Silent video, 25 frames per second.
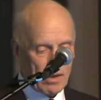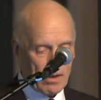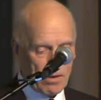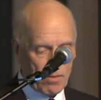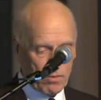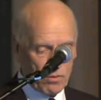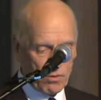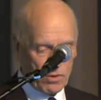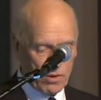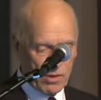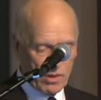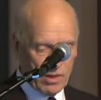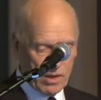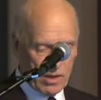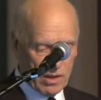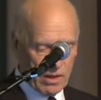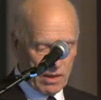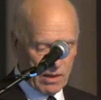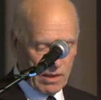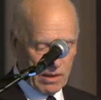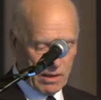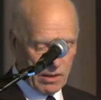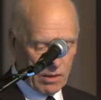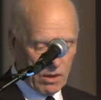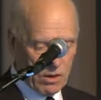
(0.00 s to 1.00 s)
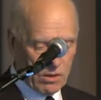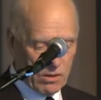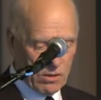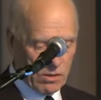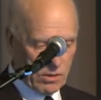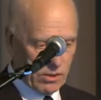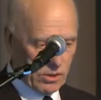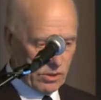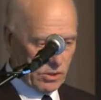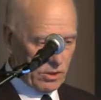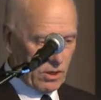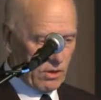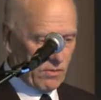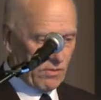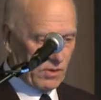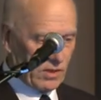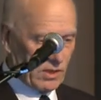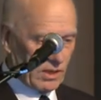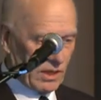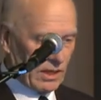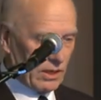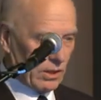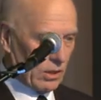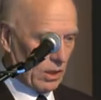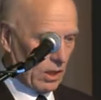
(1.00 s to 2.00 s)
with long service
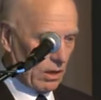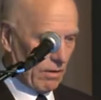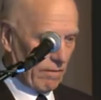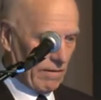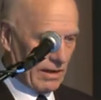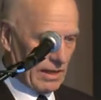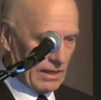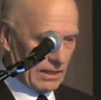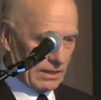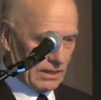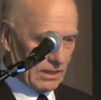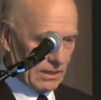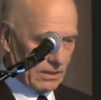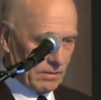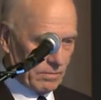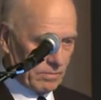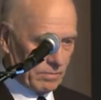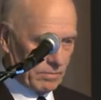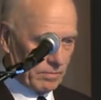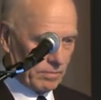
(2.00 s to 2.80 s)
intervals.